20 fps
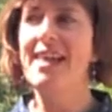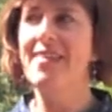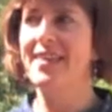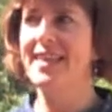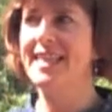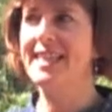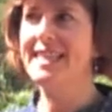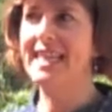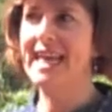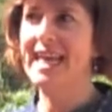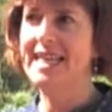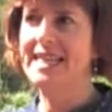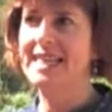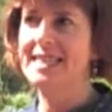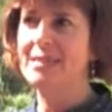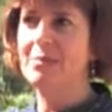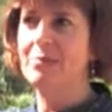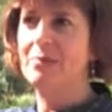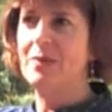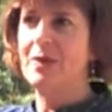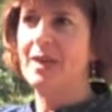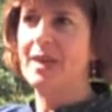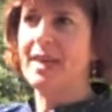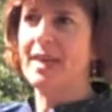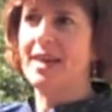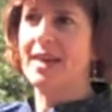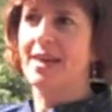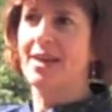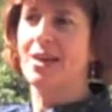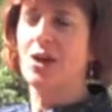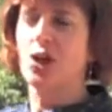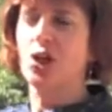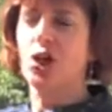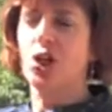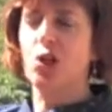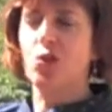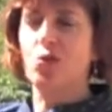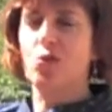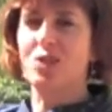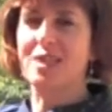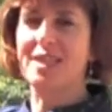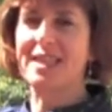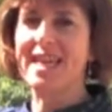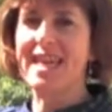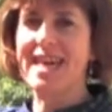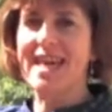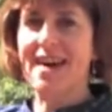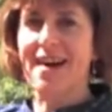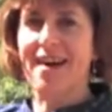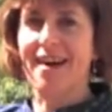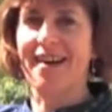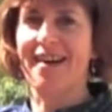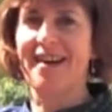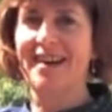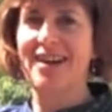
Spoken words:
they tend to be close here.